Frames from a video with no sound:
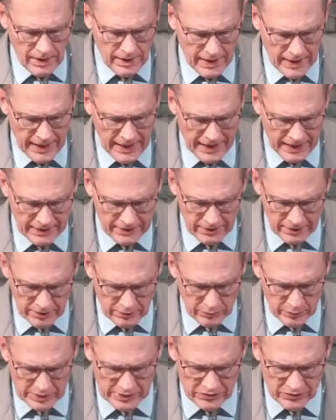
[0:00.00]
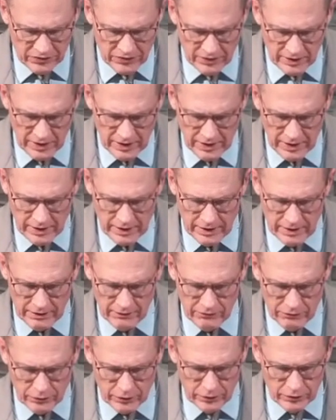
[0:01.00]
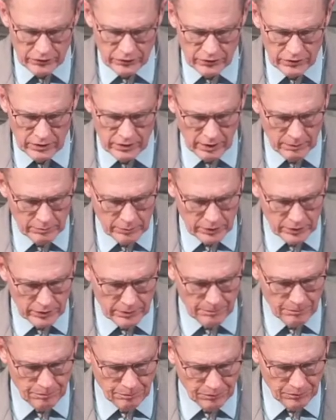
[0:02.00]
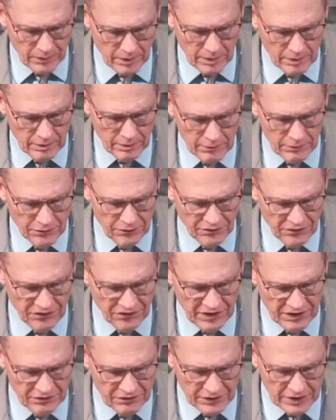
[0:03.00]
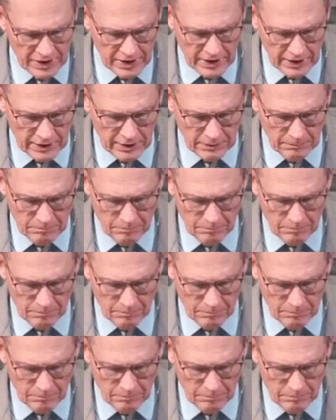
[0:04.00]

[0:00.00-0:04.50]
And here we see in verse number 15,